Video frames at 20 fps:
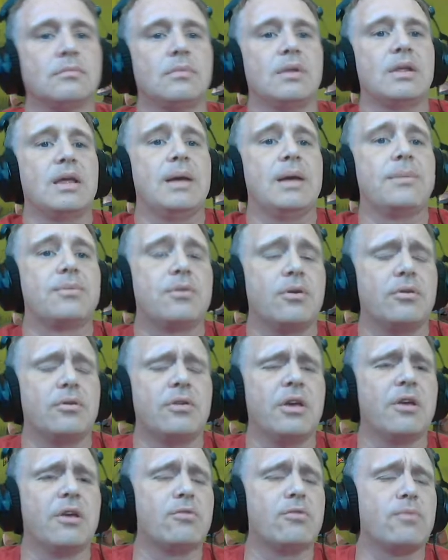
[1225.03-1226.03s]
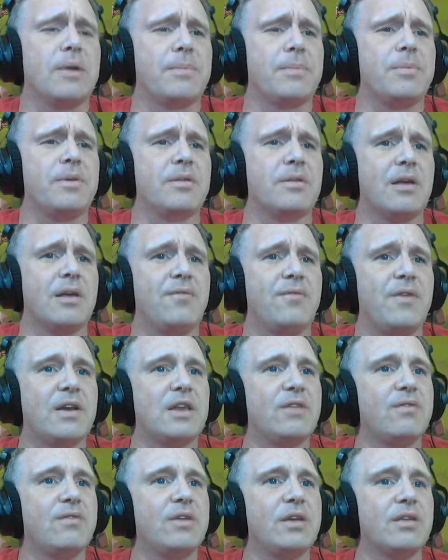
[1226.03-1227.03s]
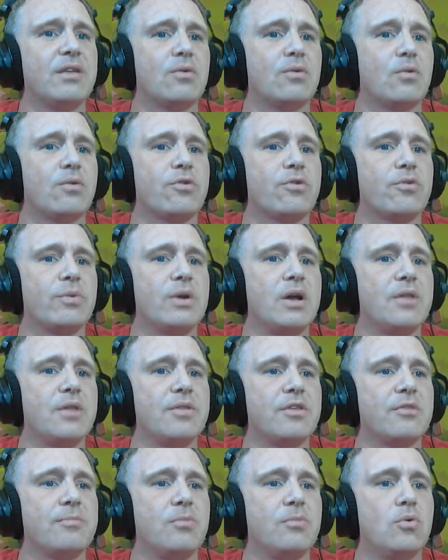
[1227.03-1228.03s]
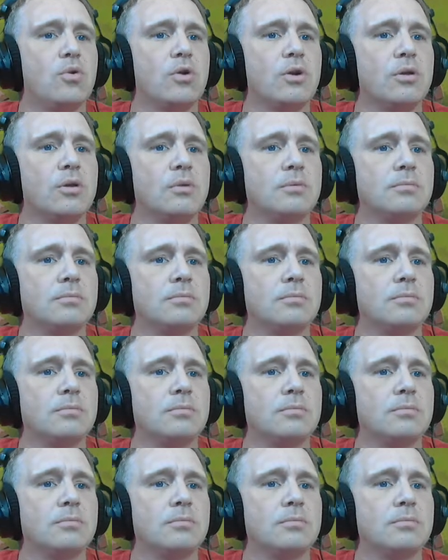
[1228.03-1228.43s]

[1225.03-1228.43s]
Yep, so tail swipe is effectively a sorcery on this board.